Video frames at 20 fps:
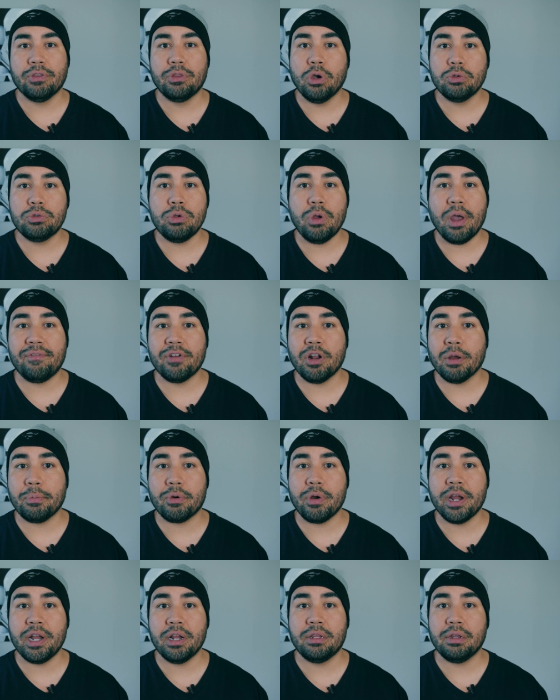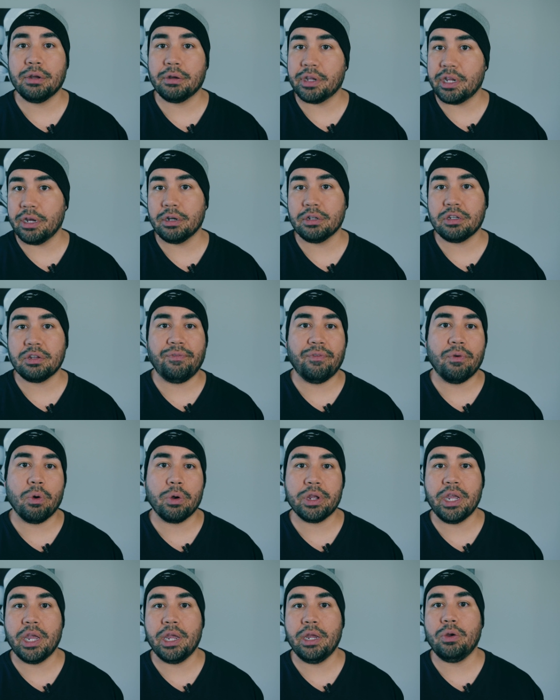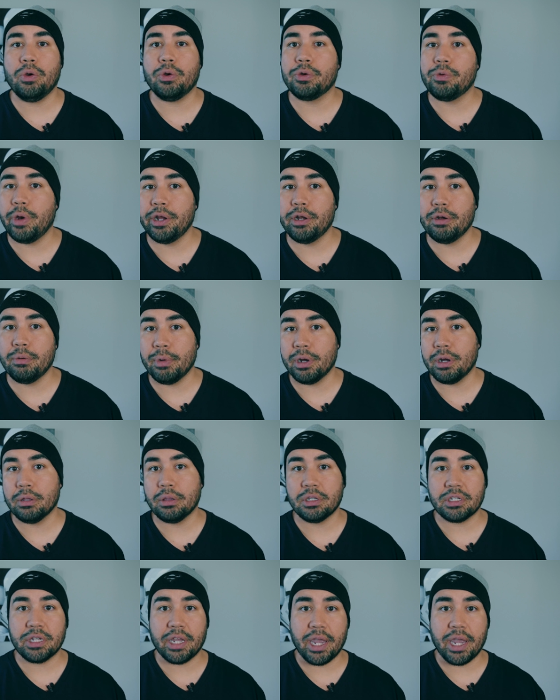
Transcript: for those who haven't upgraded their gear to 4K or greater mirrorless